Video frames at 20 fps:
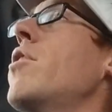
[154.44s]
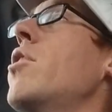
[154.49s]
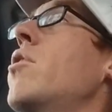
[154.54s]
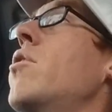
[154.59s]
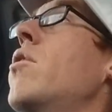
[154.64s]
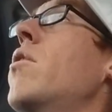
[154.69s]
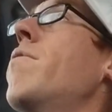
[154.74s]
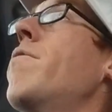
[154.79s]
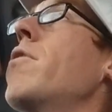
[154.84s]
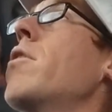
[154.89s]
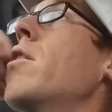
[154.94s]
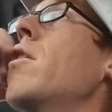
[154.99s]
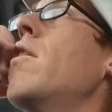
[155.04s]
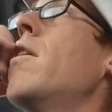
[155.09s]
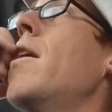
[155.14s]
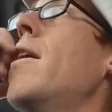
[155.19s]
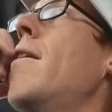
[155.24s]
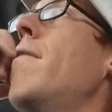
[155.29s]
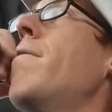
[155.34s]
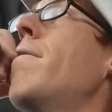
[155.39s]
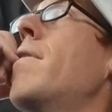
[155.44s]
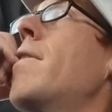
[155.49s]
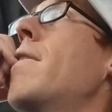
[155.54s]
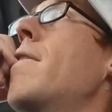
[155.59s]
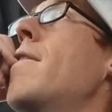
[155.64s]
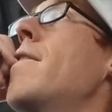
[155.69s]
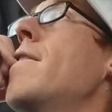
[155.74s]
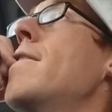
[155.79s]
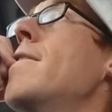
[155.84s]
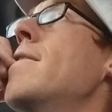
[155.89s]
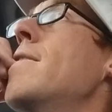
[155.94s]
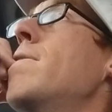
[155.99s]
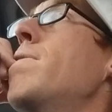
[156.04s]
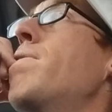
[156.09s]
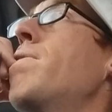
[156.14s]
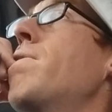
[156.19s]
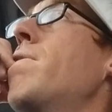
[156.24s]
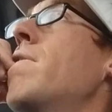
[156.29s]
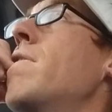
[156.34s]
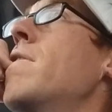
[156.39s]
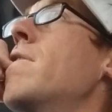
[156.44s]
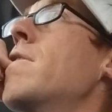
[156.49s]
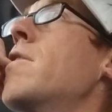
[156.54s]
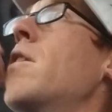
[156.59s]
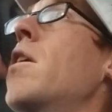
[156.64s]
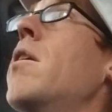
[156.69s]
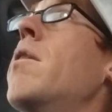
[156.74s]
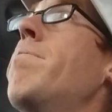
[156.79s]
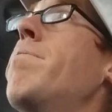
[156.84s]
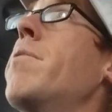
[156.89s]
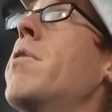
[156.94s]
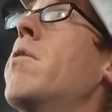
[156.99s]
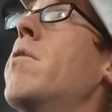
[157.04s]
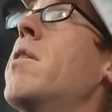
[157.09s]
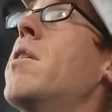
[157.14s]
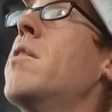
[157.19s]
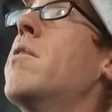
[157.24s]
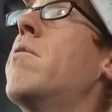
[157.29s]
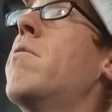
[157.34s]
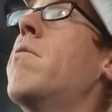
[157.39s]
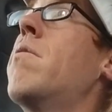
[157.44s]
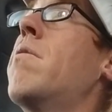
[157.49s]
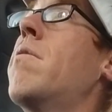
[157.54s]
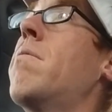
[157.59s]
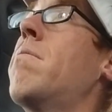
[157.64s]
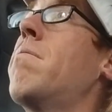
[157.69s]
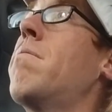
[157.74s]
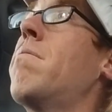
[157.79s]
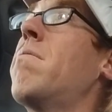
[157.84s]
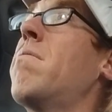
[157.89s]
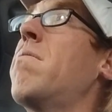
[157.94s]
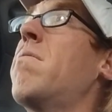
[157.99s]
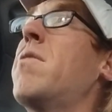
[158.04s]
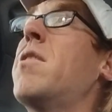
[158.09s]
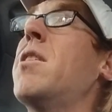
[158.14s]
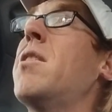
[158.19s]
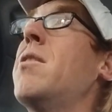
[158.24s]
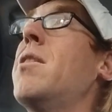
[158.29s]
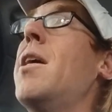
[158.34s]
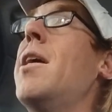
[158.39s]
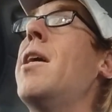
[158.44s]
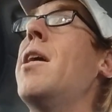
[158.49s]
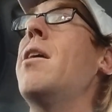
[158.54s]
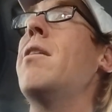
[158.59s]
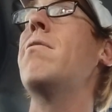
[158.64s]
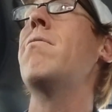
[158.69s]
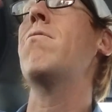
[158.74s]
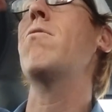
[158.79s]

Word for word: video. Hopefully, I'll have the footage uploaded tonight